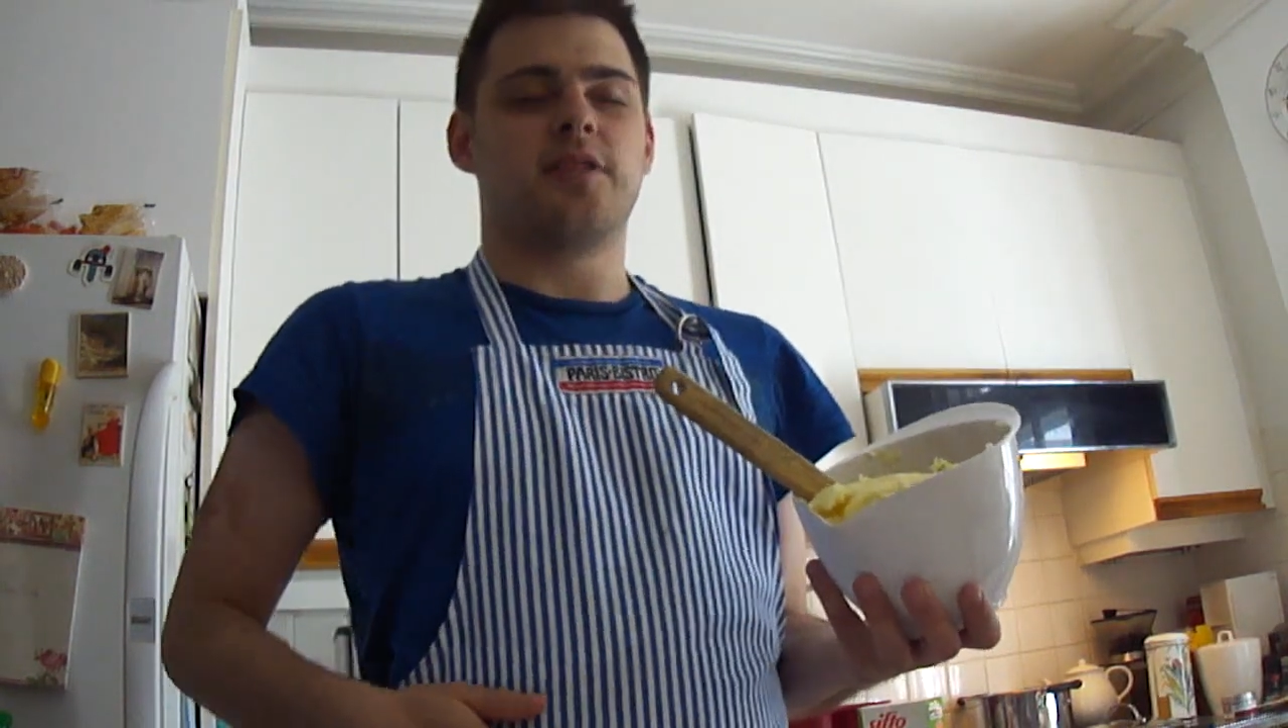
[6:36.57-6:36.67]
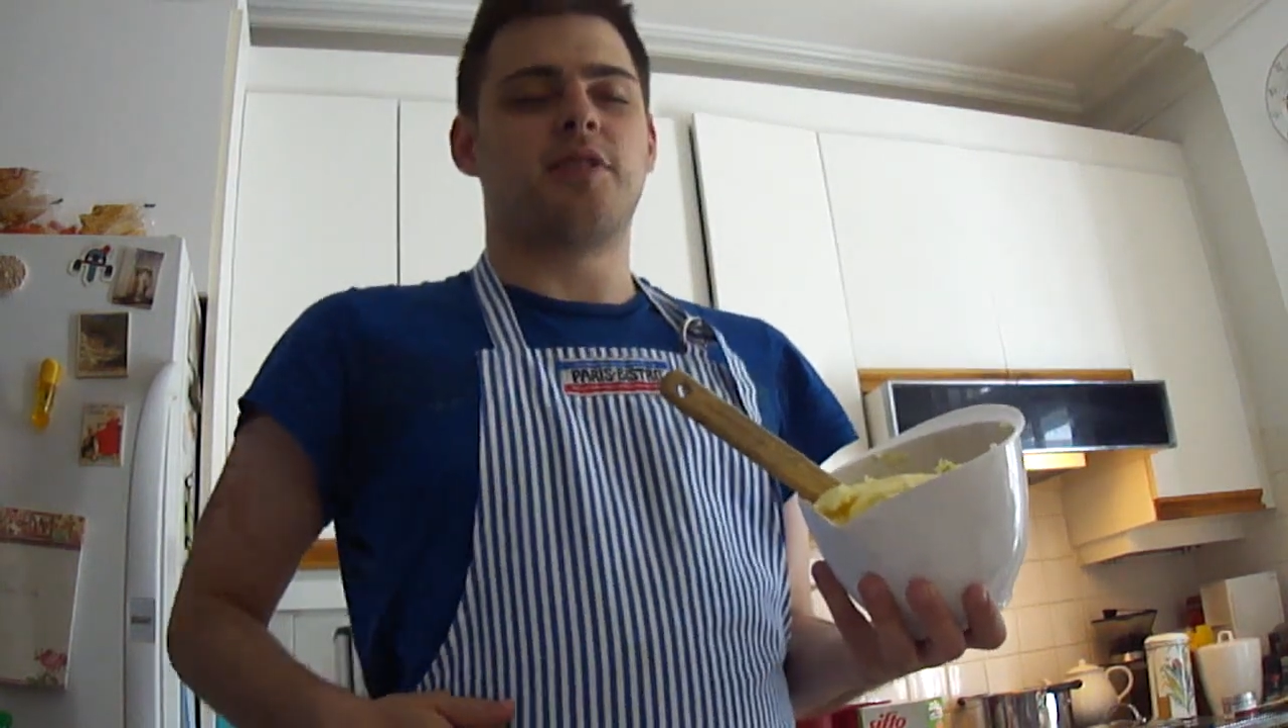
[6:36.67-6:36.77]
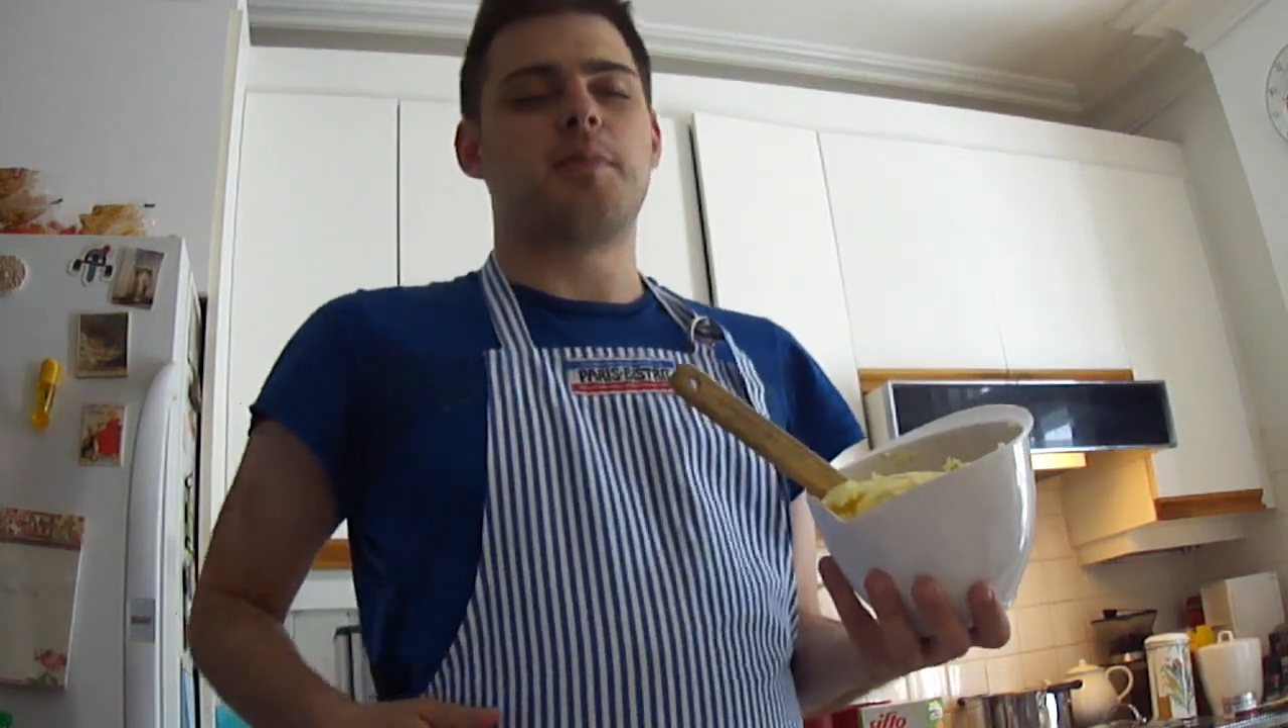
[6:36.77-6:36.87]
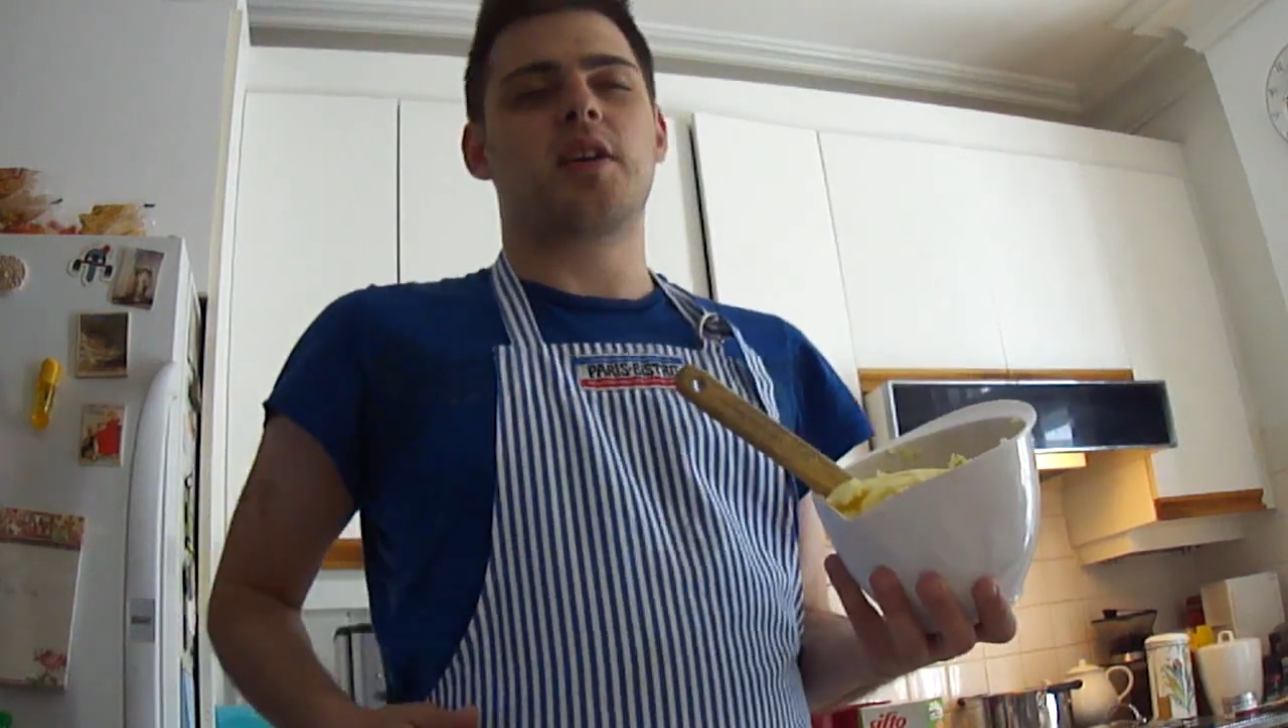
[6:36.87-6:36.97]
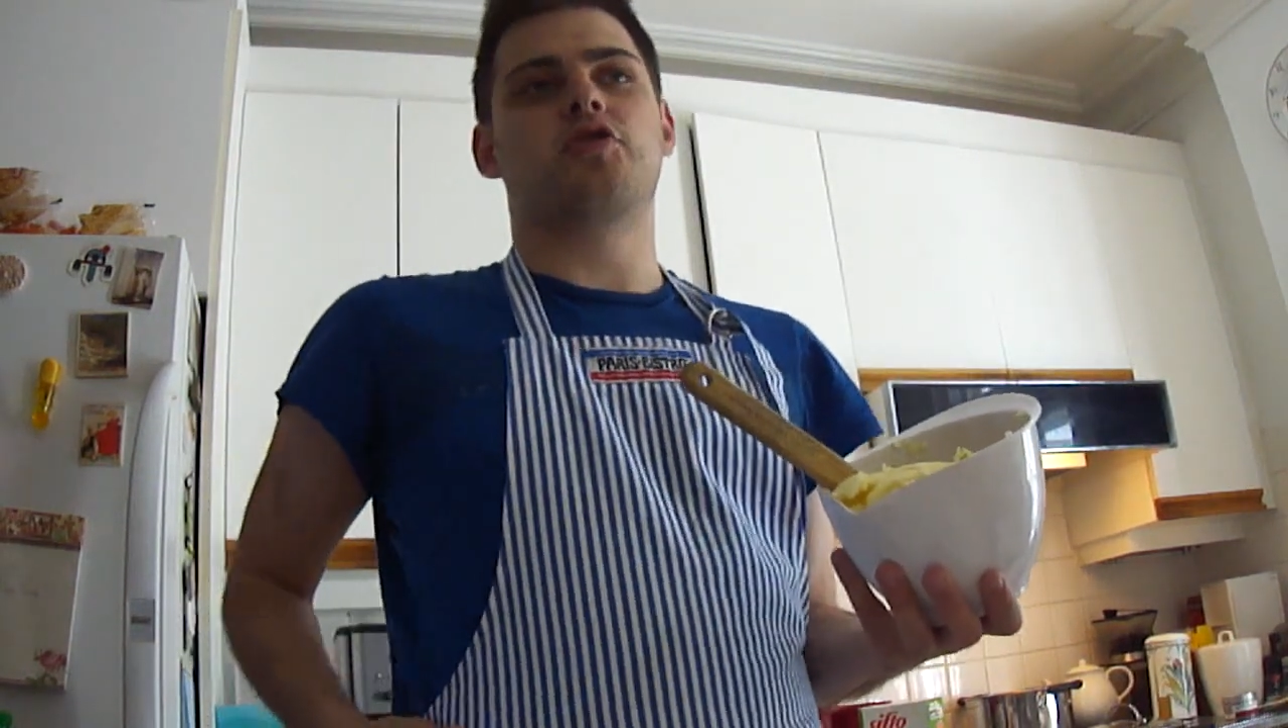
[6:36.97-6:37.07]

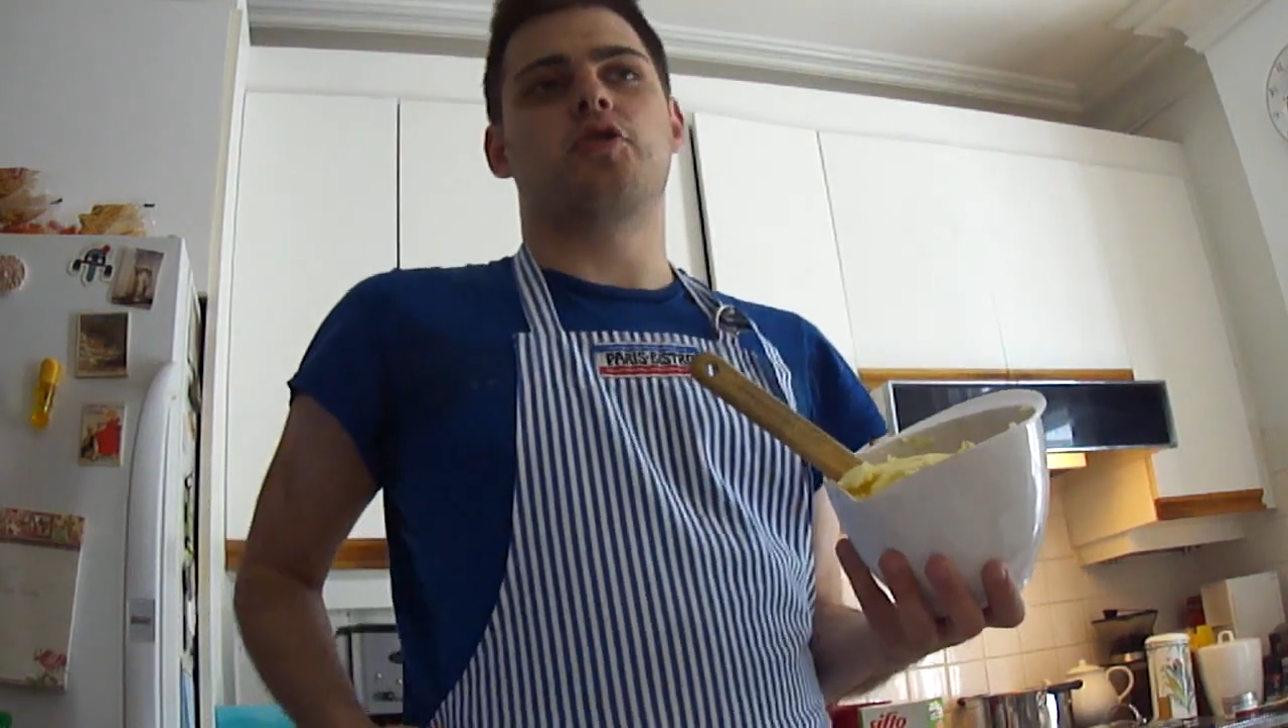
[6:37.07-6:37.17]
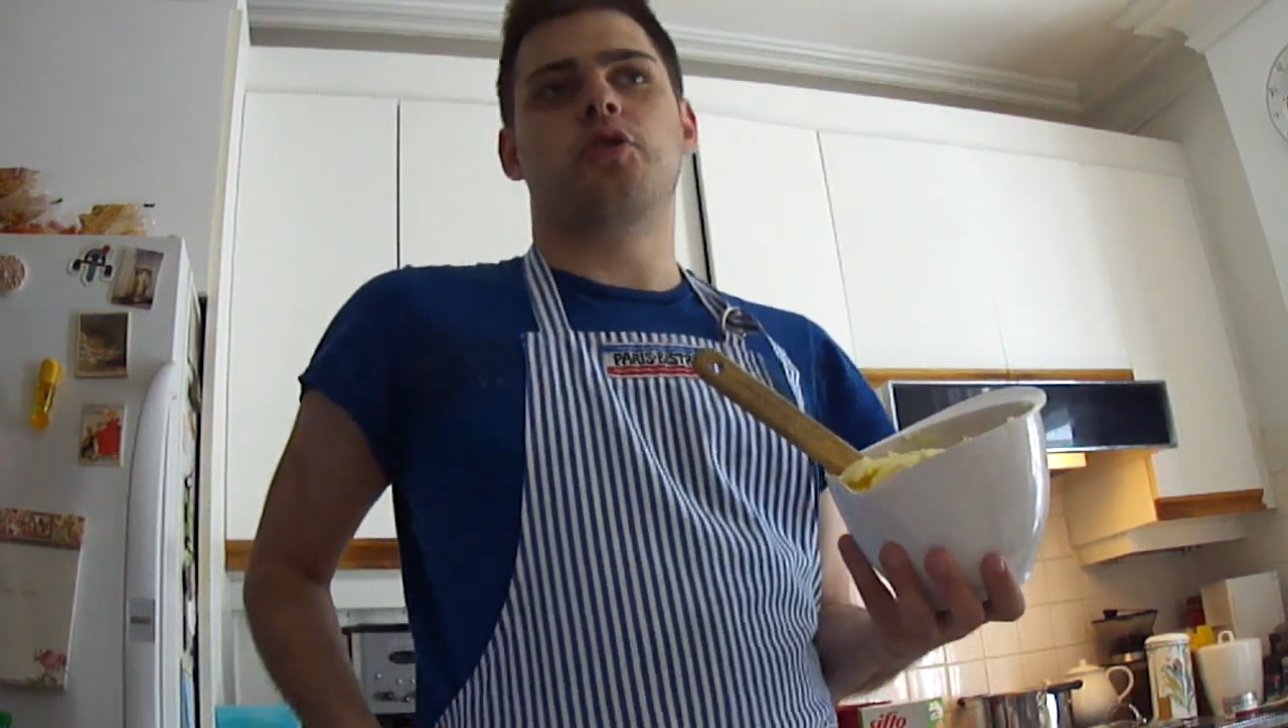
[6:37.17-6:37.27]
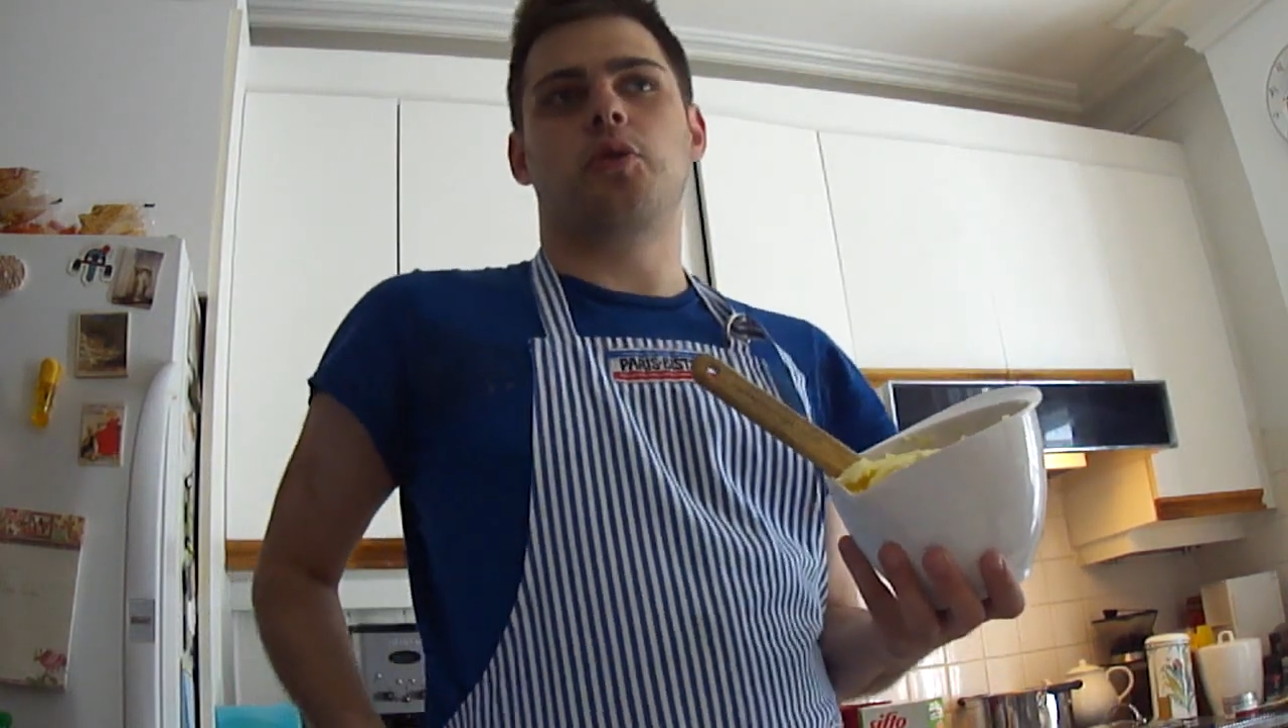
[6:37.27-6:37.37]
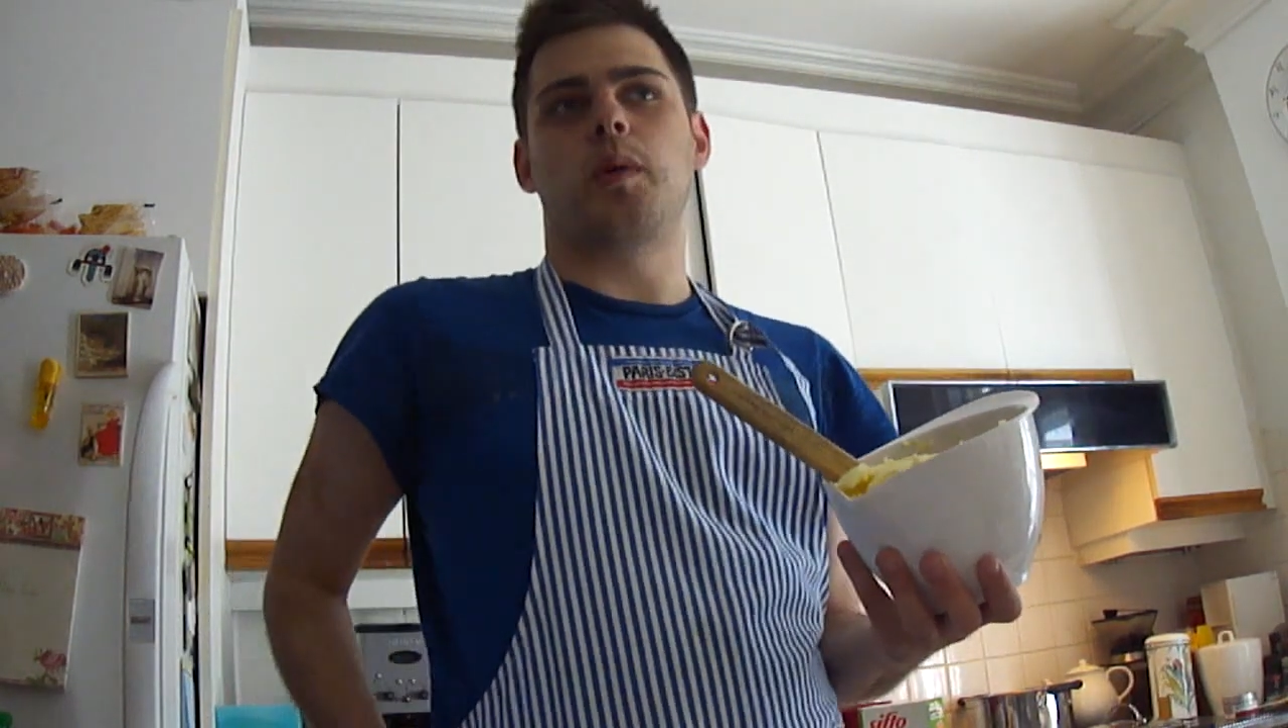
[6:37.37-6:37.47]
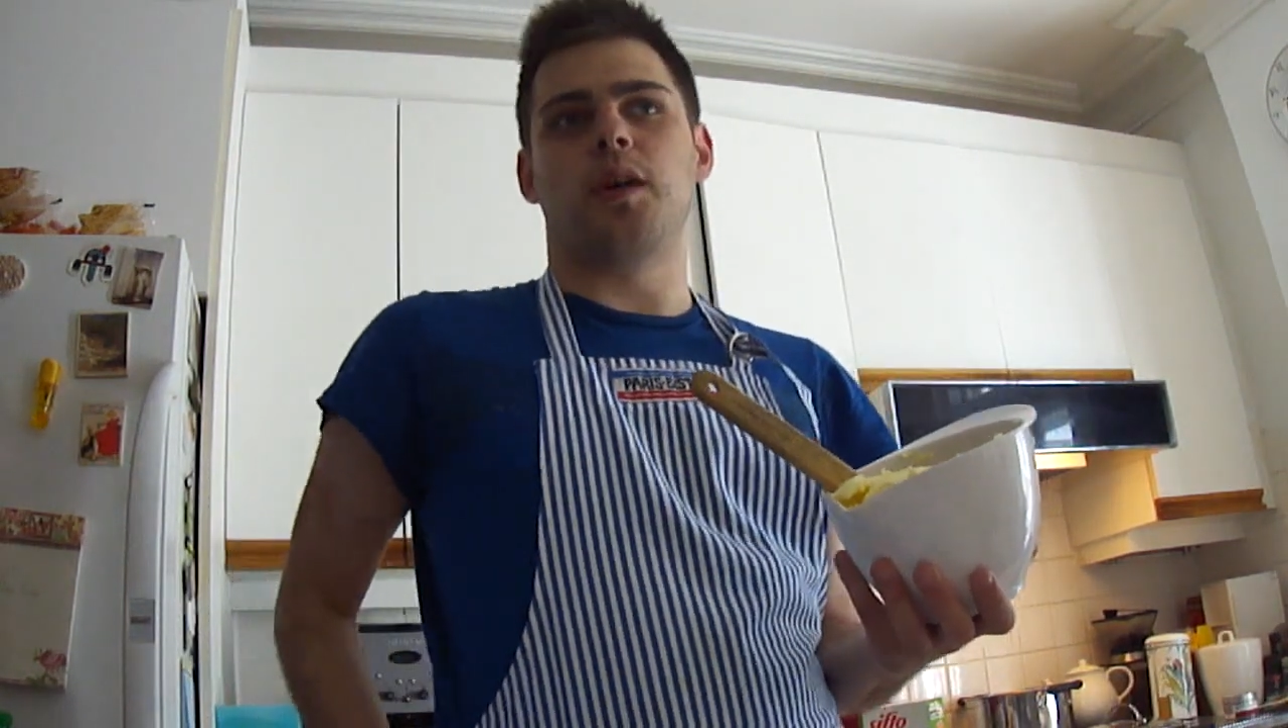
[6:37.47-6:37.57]
Just make sure
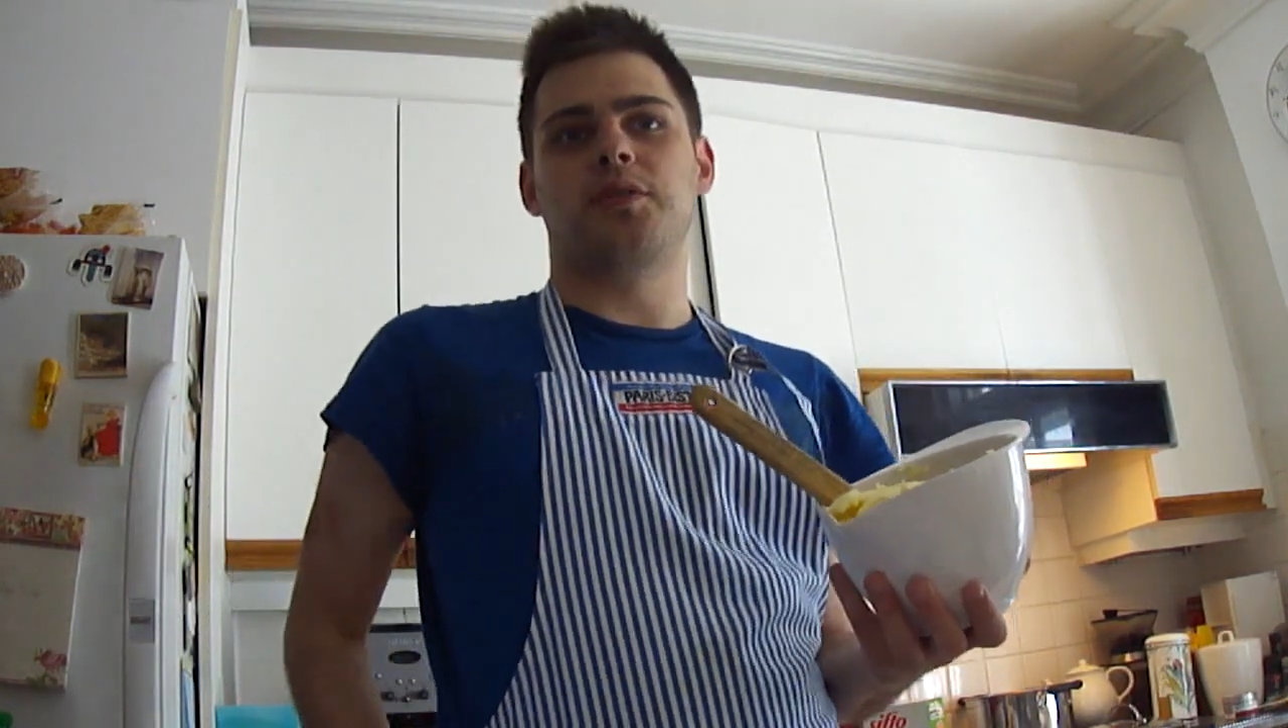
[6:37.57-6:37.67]
they're well